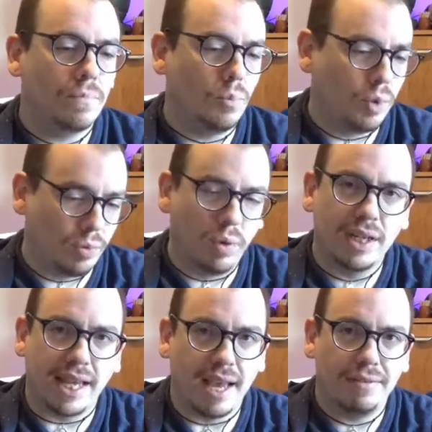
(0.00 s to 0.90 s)
With
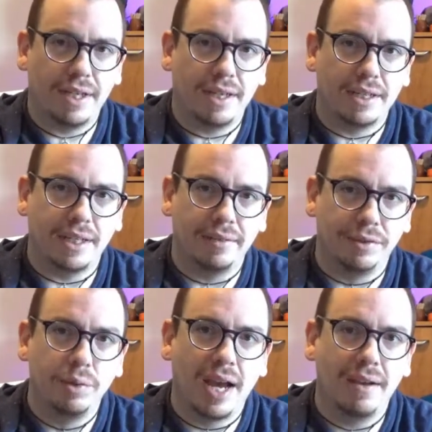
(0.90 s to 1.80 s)
one caveat, if
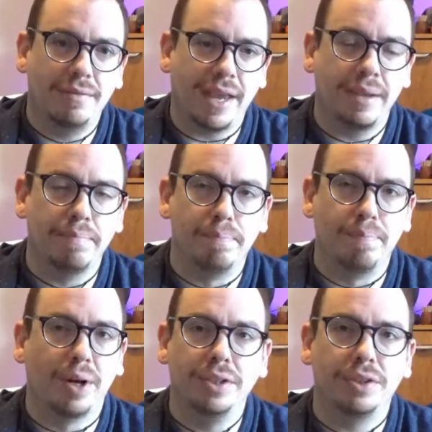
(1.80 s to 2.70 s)
you have a
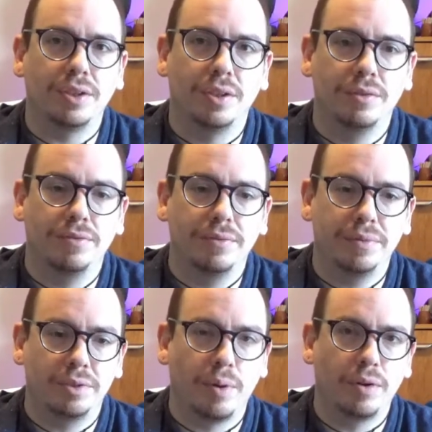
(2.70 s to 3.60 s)
bunch of
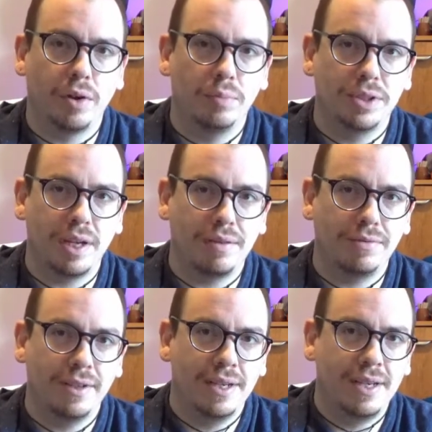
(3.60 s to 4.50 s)
smart home stuff,
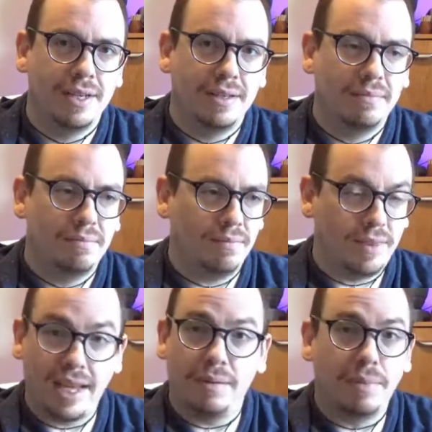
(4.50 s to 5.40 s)

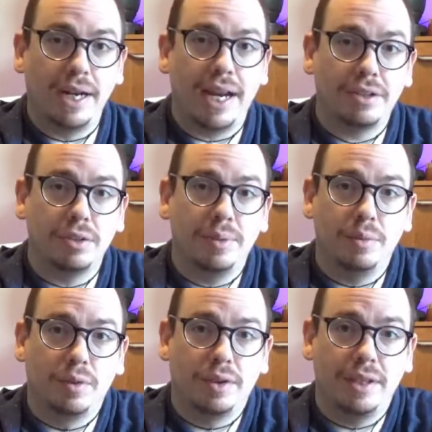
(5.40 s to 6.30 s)
then it might actually be
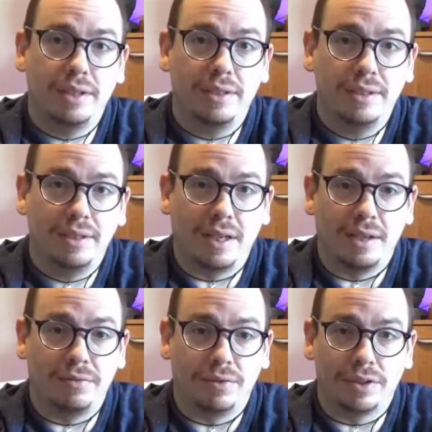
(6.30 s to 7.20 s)
worth it.
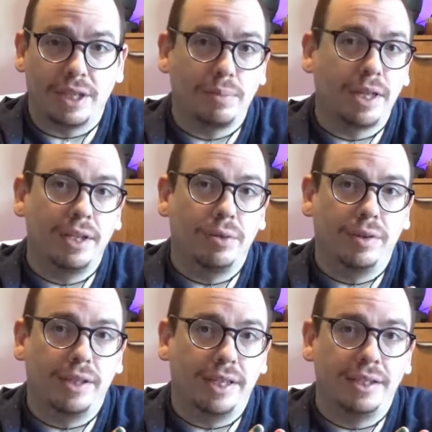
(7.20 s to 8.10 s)
For example, I know
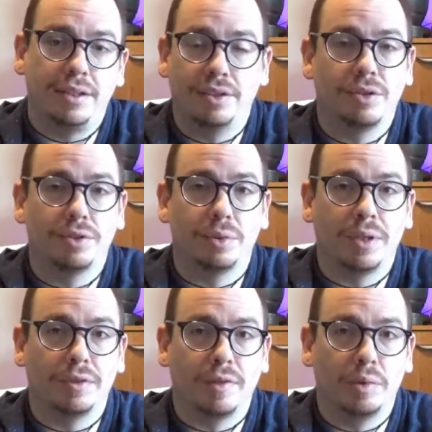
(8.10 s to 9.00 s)
that it does also
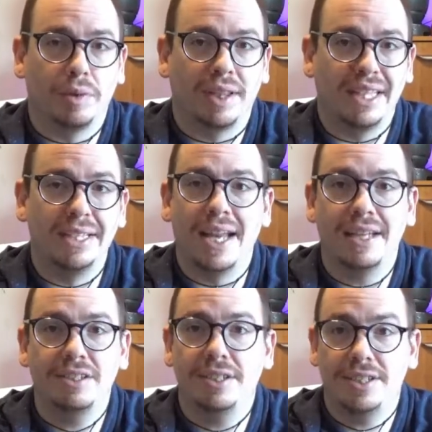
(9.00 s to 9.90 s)
integrate with the
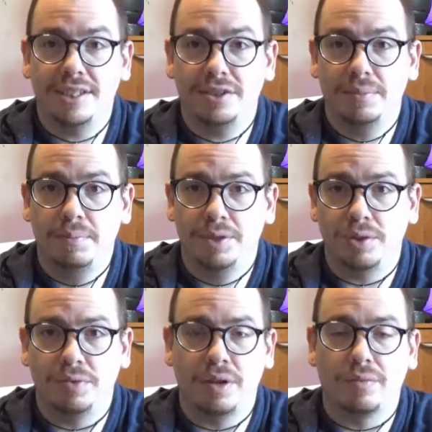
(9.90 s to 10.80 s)
Nest system, so
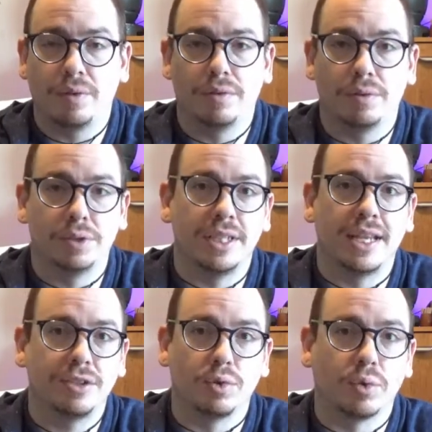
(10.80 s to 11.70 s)
if you have one of those
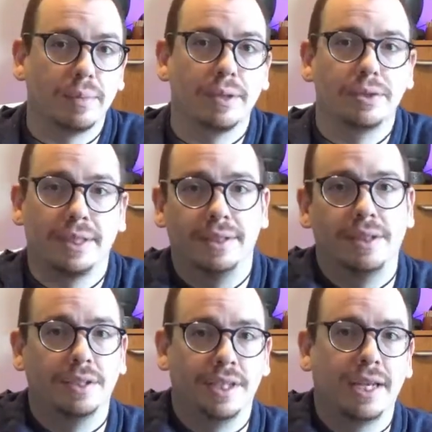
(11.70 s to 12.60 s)
Nest doorbells, it
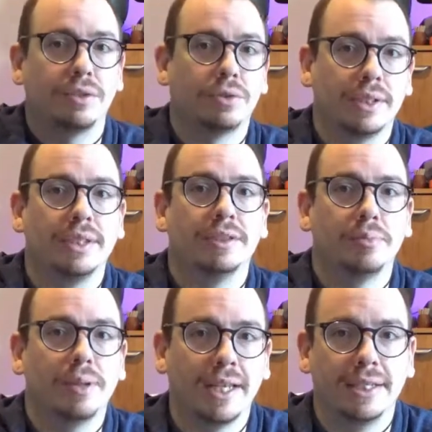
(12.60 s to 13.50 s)
does actually
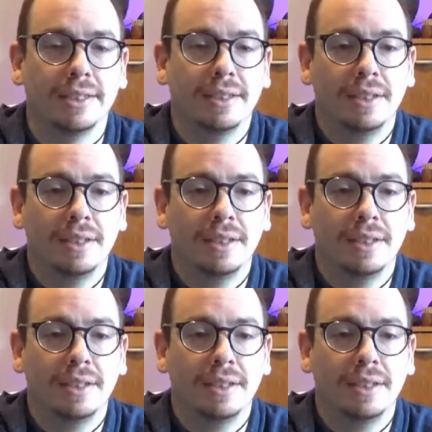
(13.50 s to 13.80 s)
display